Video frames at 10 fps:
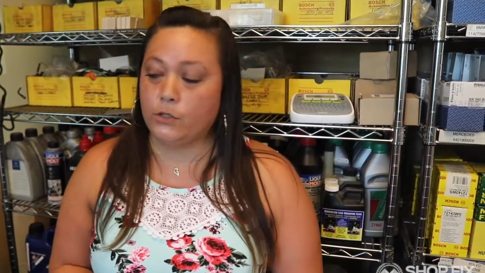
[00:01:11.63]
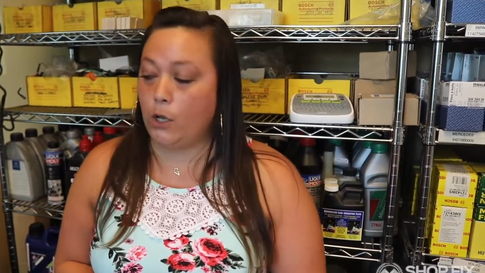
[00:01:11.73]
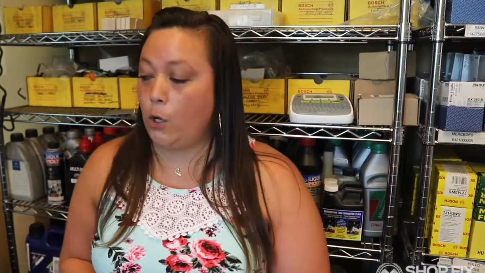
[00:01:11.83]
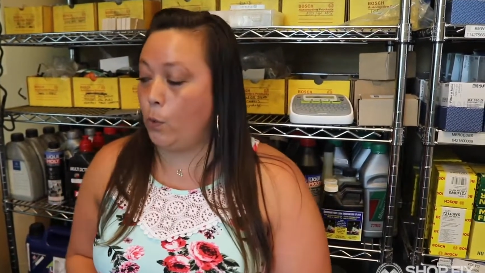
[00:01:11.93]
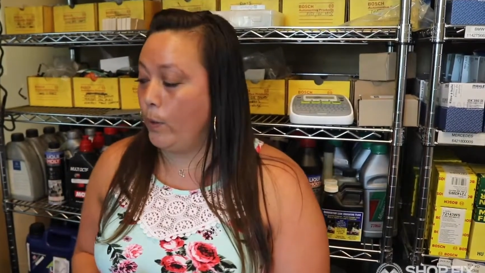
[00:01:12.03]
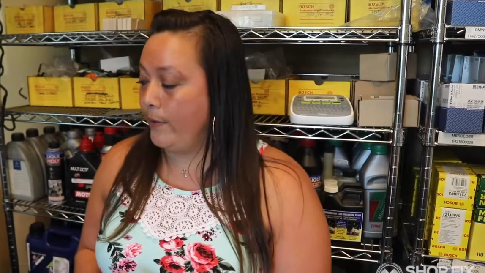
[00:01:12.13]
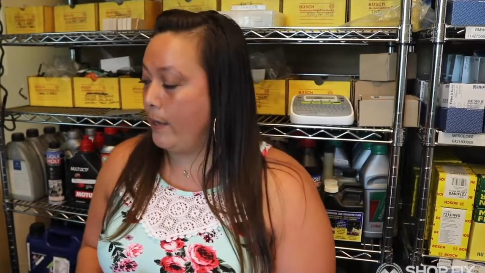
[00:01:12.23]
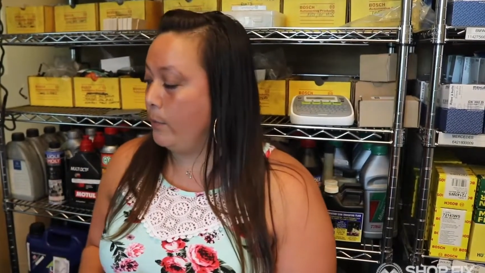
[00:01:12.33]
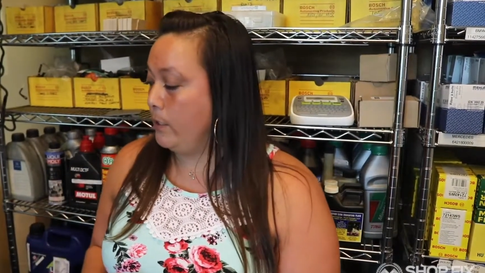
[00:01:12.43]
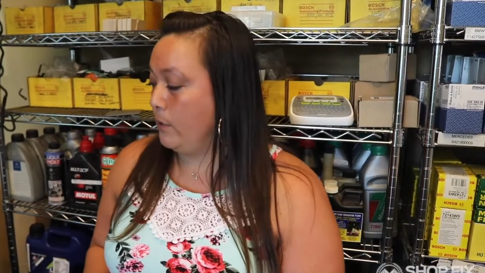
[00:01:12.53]
So what
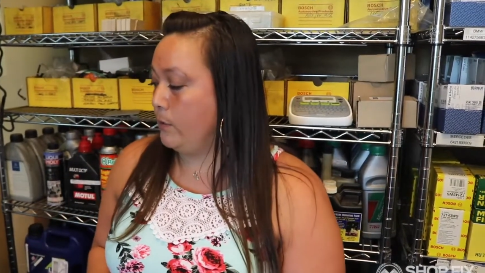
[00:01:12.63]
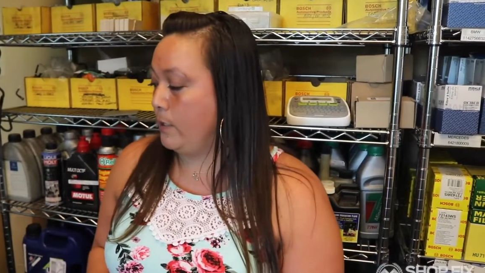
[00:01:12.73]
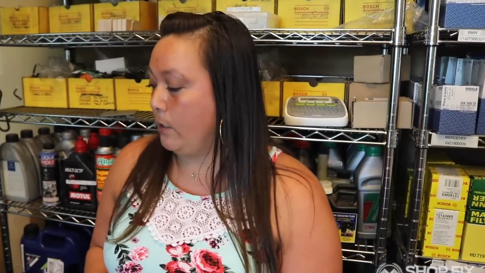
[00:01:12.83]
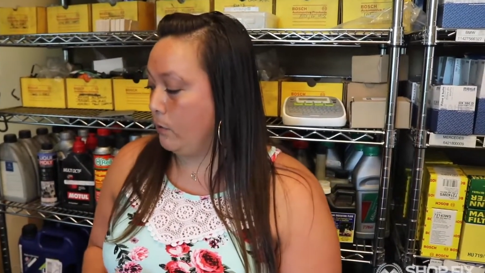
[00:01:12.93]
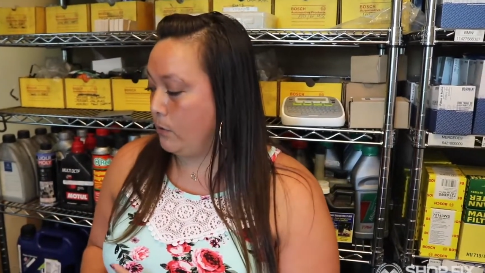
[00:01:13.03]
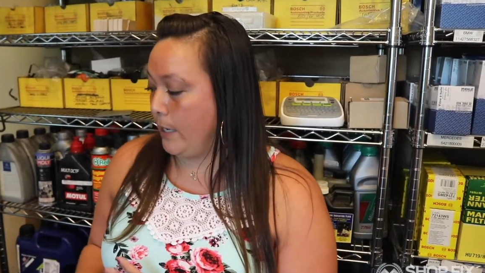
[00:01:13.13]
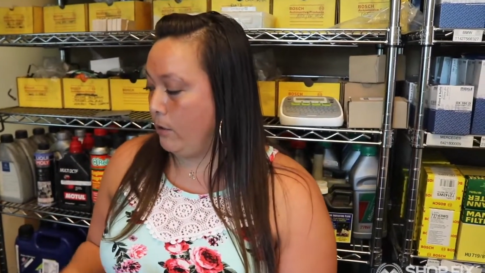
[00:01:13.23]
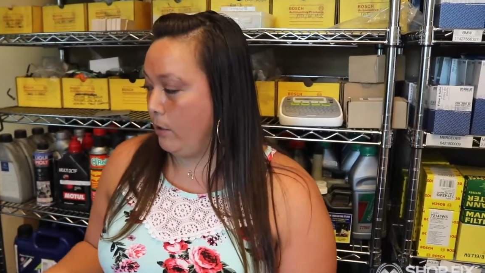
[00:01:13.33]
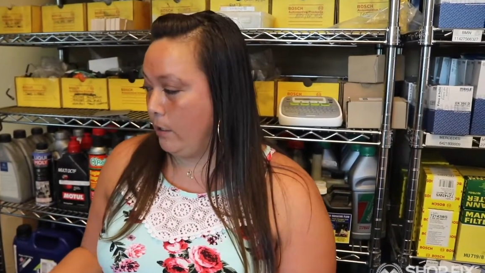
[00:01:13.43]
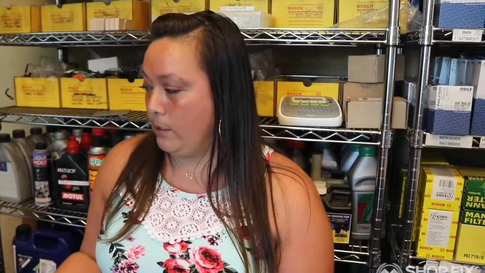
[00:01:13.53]
they would do is they'll
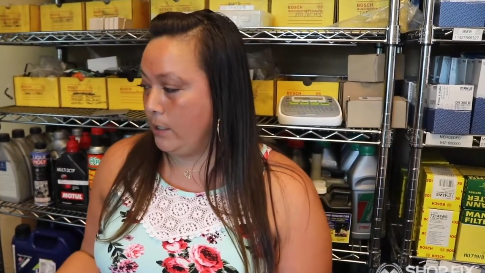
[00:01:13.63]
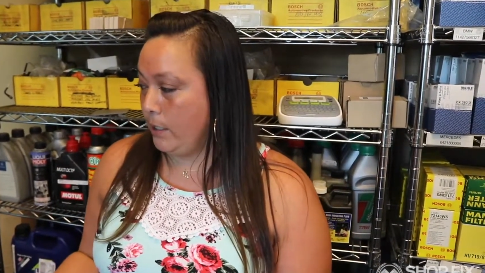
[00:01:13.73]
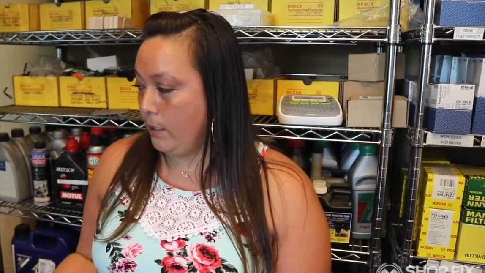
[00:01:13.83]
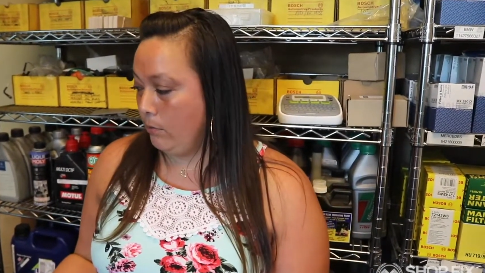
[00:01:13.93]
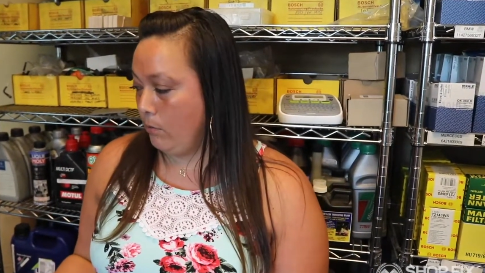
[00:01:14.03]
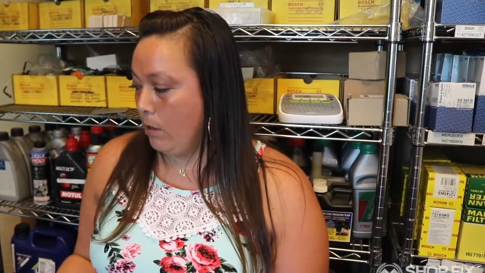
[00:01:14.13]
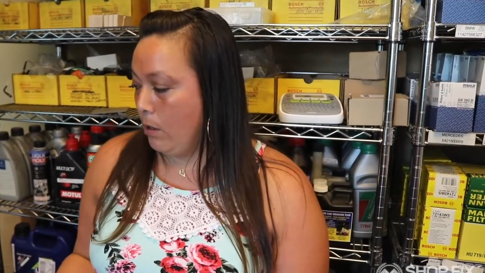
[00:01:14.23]
take the ticket